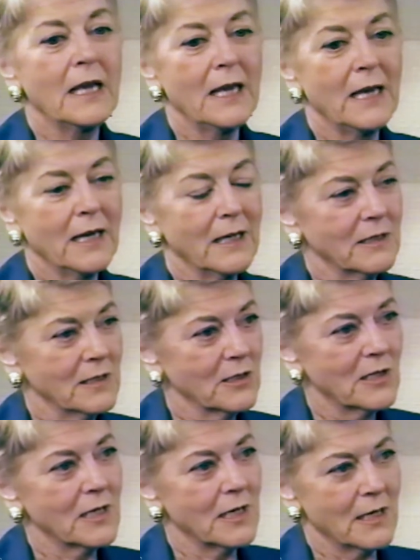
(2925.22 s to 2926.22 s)
And
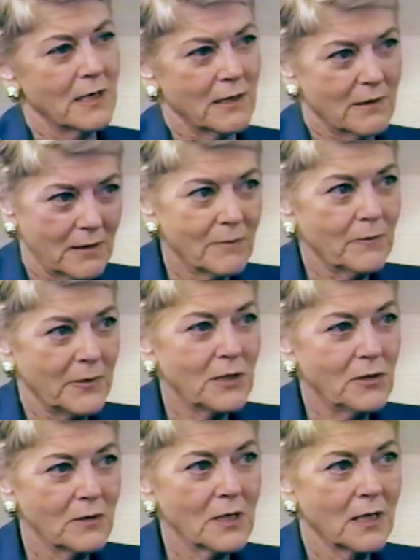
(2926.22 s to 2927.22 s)
by
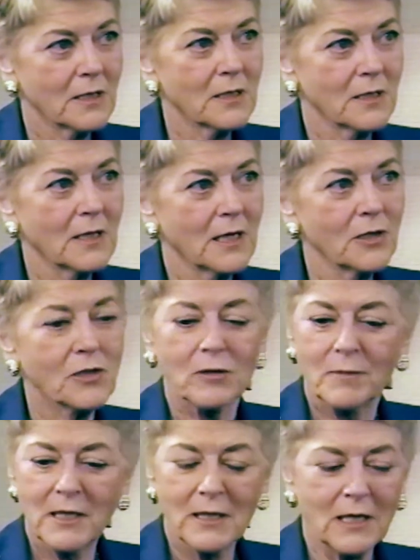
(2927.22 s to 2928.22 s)
two thousand eight, she'll
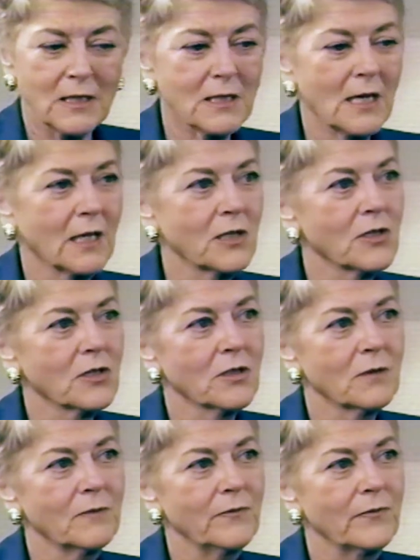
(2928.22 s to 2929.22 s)
be in that second
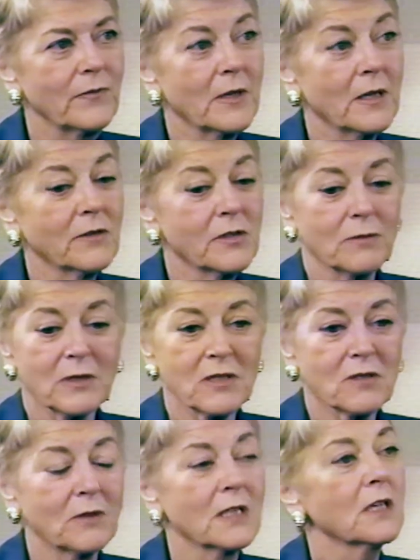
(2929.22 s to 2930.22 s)
term, and she wants
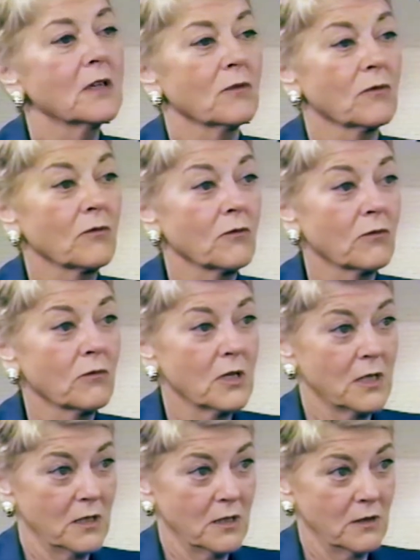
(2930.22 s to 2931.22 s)
to run. Run.